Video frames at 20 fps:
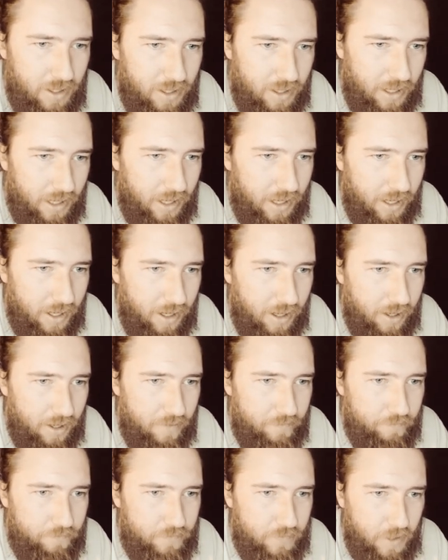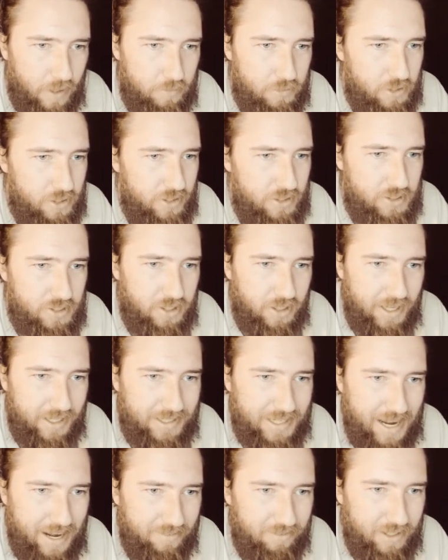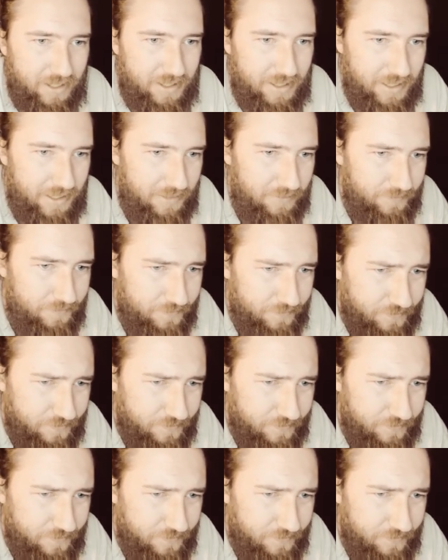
I'm just going to select everything